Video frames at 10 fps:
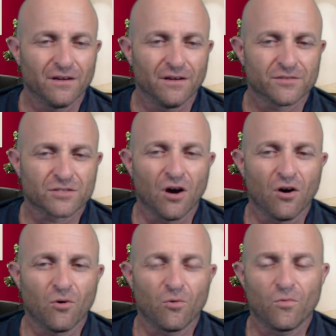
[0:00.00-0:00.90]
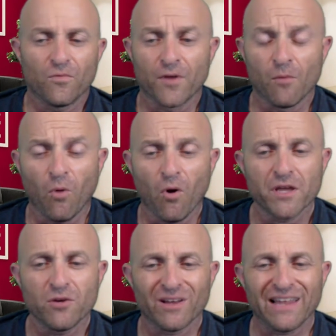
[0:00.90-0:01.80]
So the more
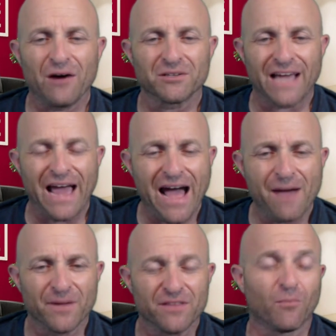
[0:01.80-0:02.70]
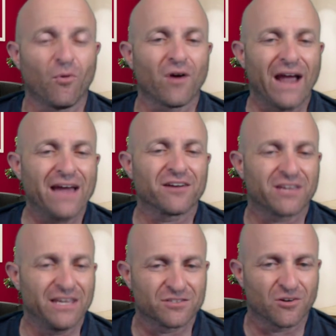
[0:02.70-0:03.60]
you allow it to happen, the more
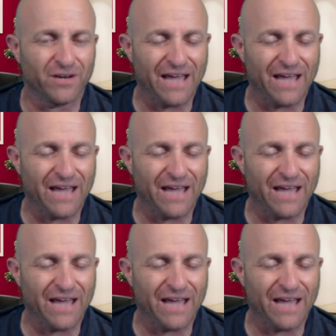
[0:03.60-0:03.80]
anarchy is going to